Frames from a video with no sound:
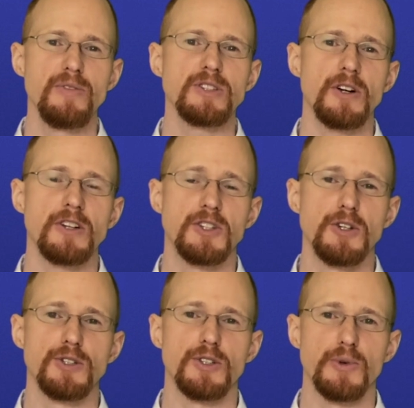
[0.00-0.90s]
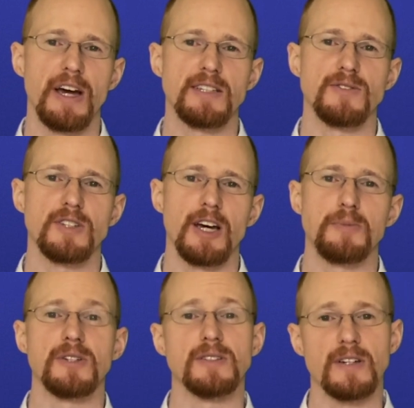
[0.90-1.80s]
We even started to use the reactive
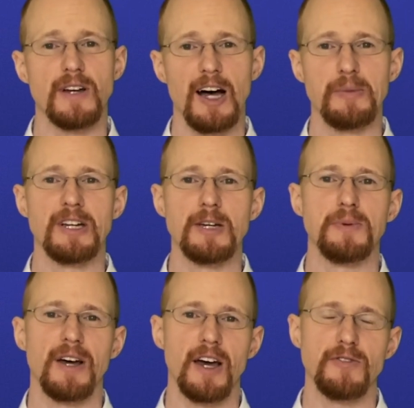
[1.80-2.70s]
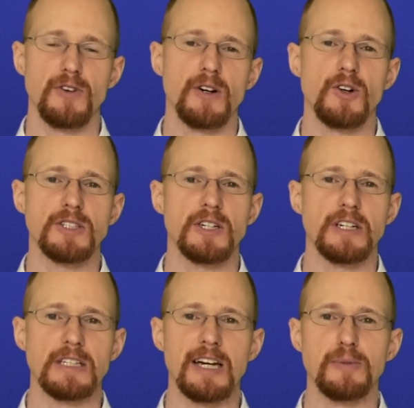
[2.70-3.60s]
types as a common API for our
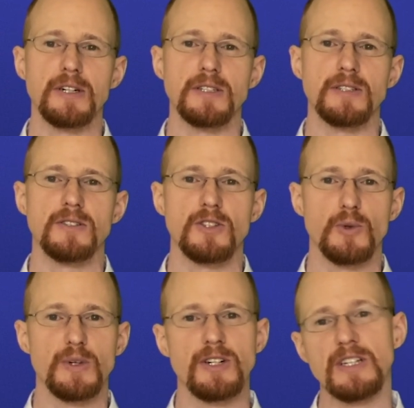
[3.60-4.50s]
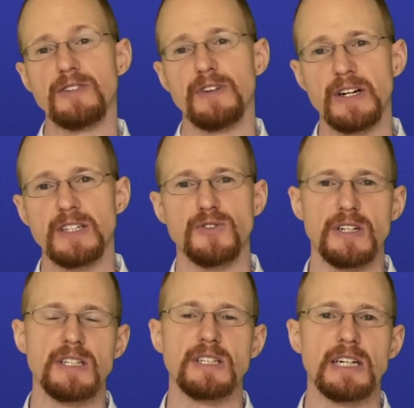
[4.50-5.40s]
cross-cutting libraries so that we don't need variants
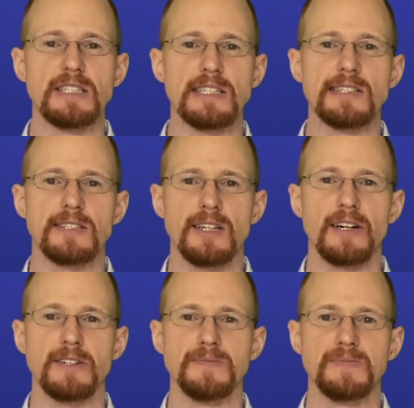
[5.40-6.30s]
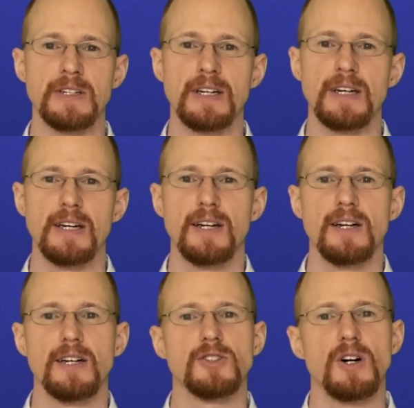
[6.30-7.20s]
for each async style.
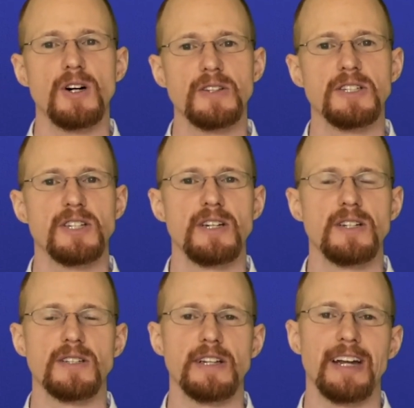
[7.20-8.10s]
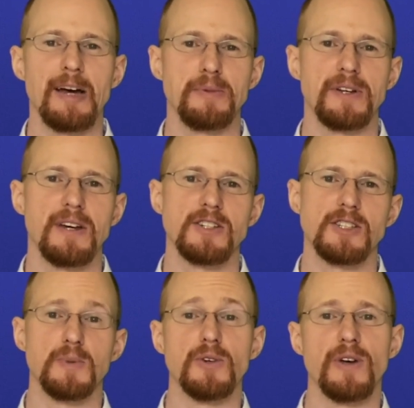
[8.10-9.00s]
So all these changes let
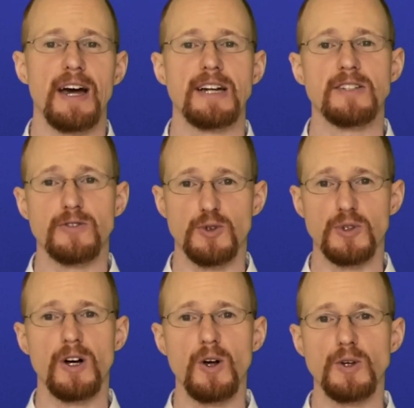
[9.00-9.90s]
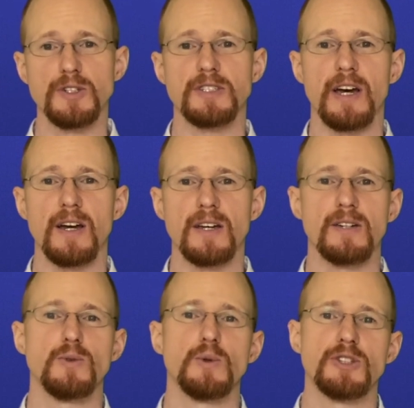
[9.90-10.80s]
applications be reactive through the whole stack,
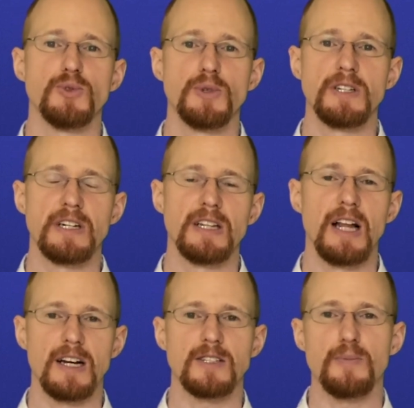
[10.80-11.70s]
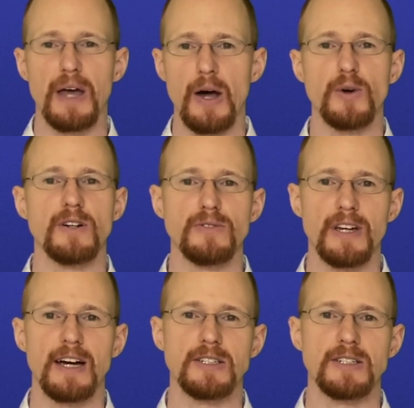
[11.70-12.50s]
which really unlocks the power of